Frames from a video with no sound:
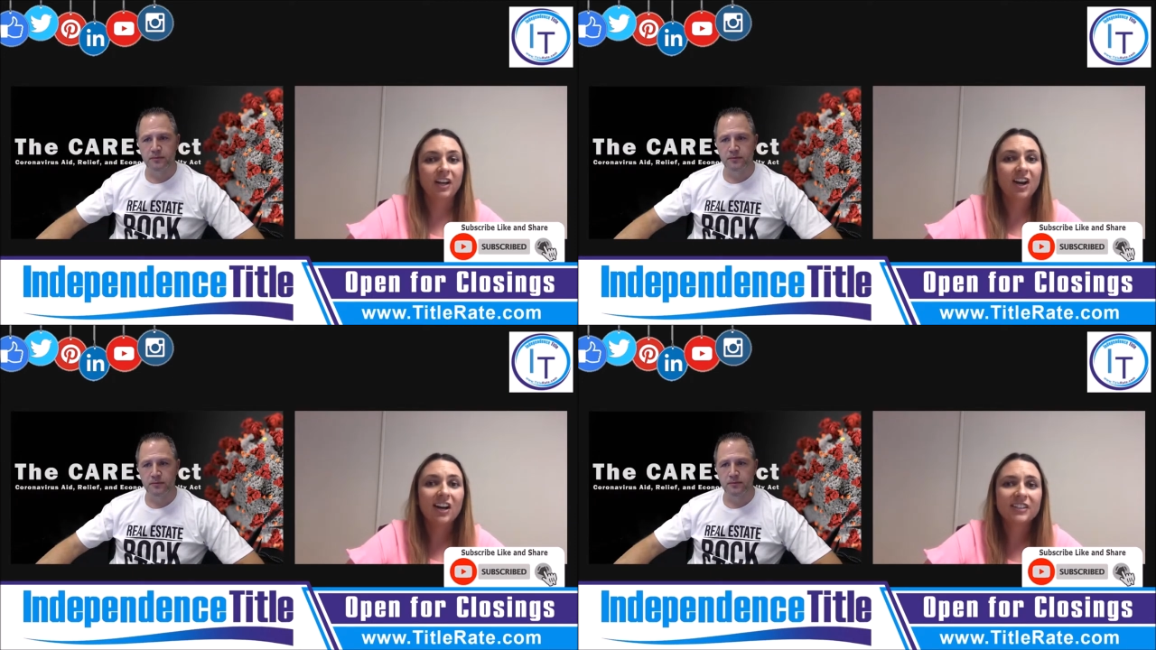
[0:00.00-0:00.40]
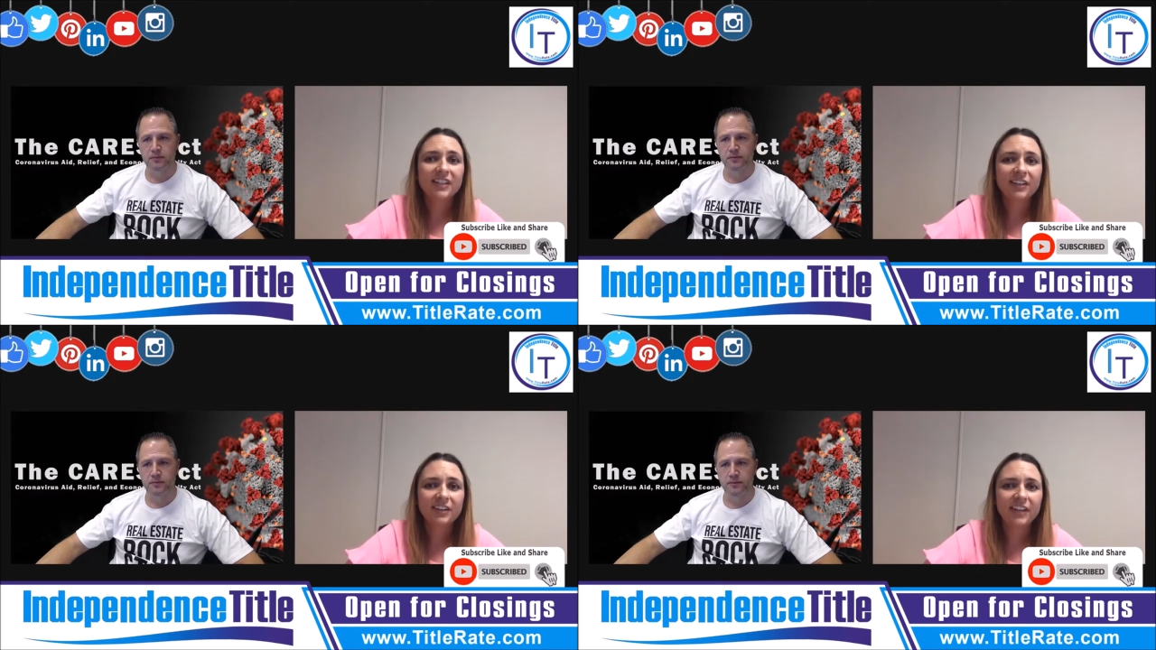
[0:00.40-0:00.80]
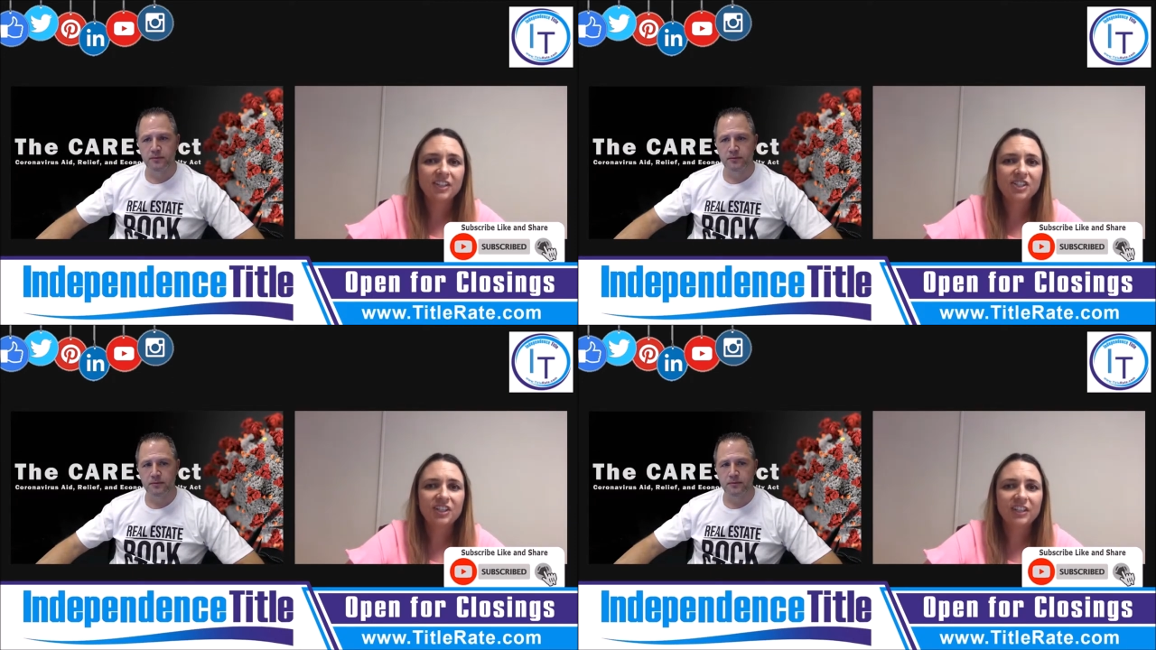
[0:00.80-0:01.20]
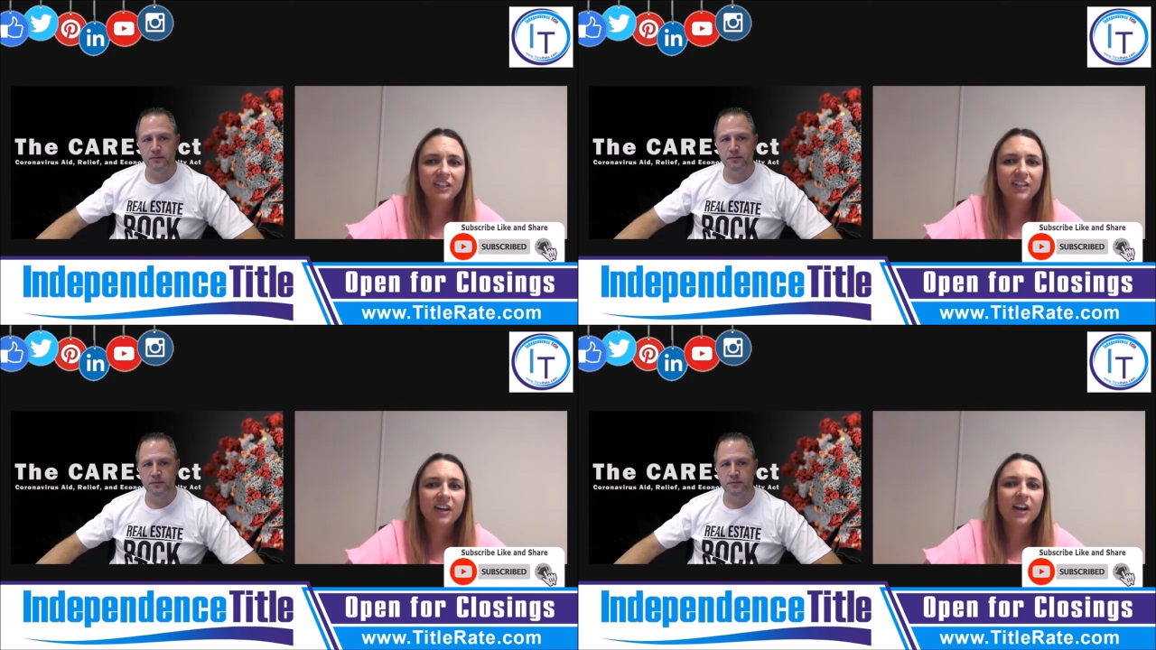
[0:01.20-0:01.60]
Speaker 1: cost
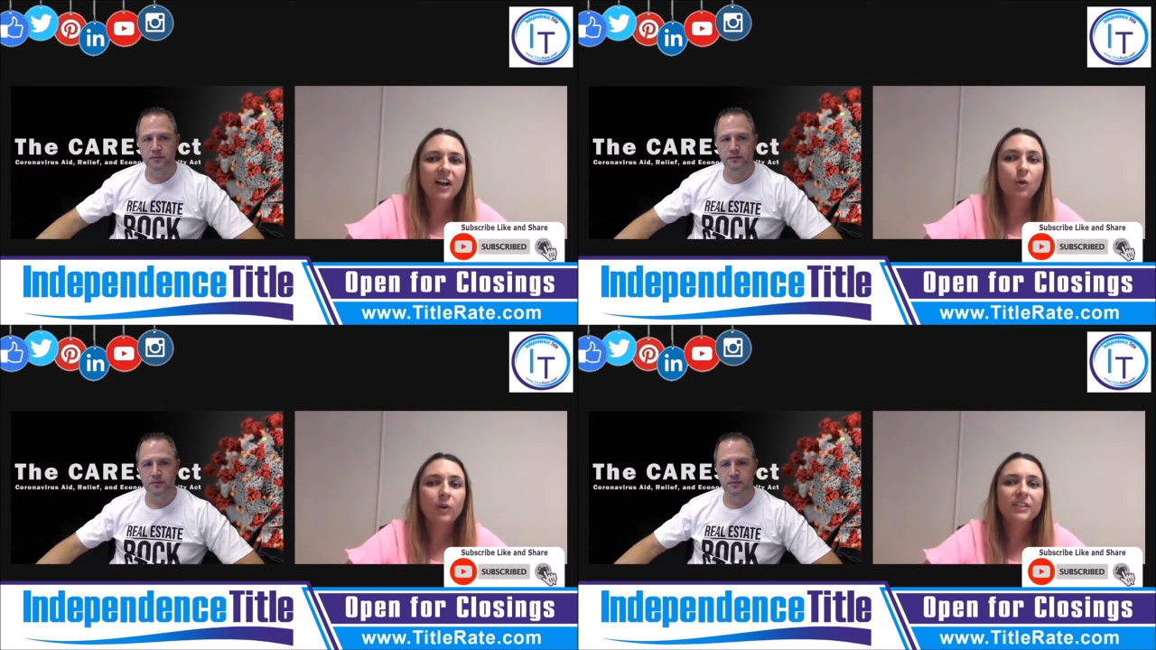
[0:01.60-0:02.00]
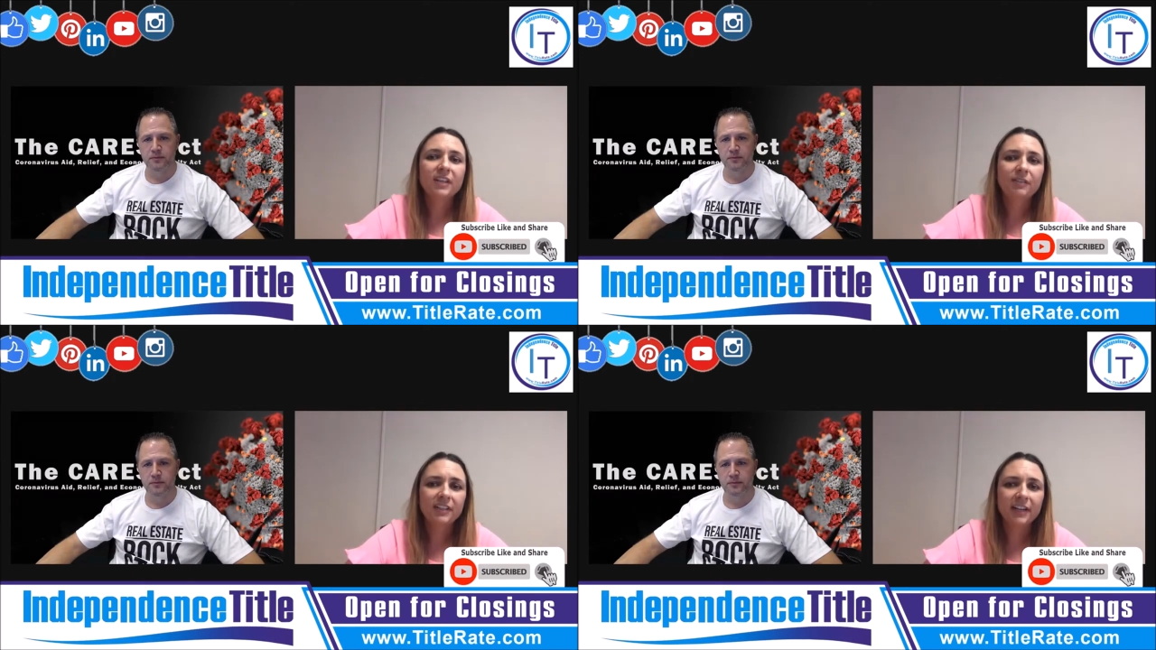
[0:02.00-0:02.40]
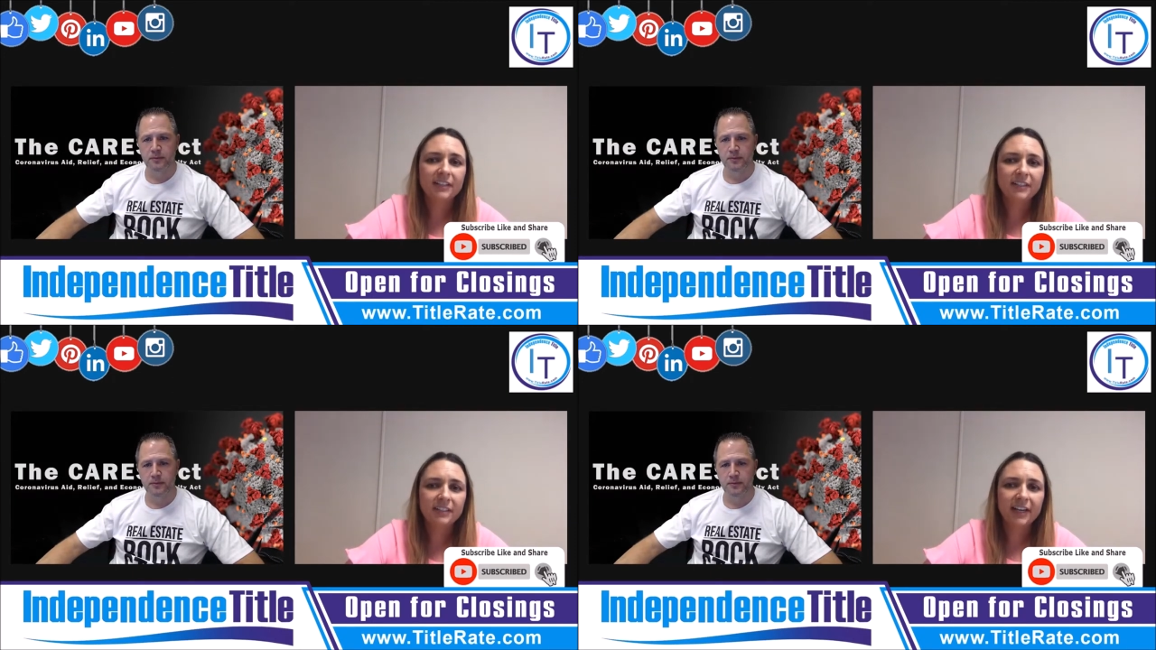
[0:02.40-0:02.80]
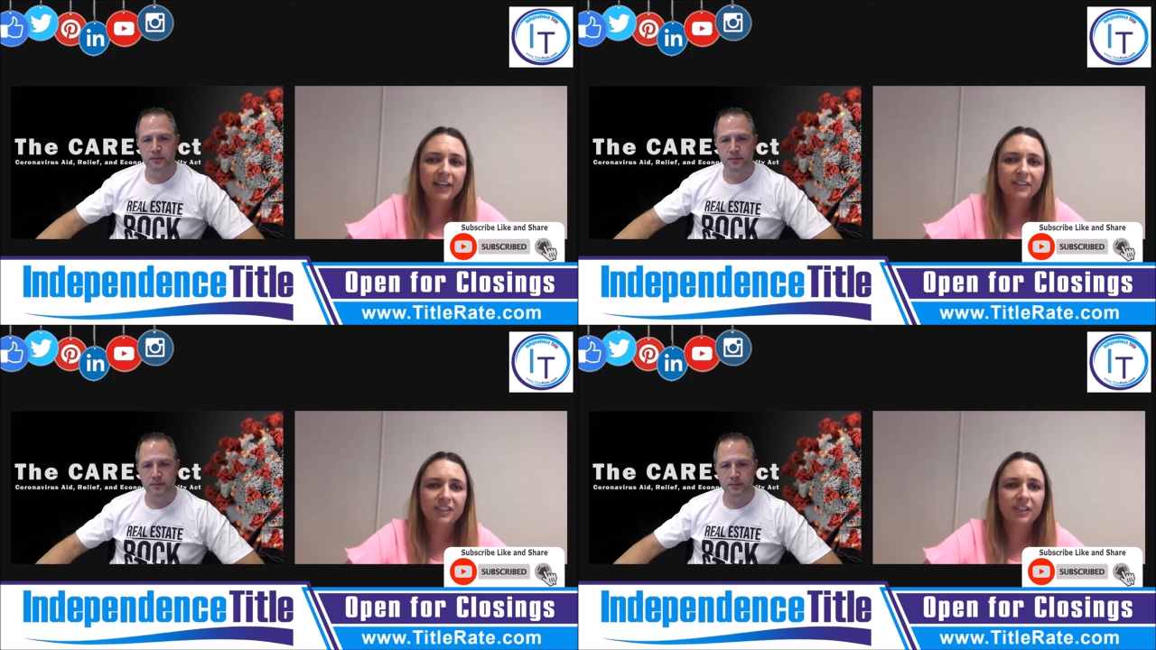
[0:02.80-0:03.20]
segregation, 179D tax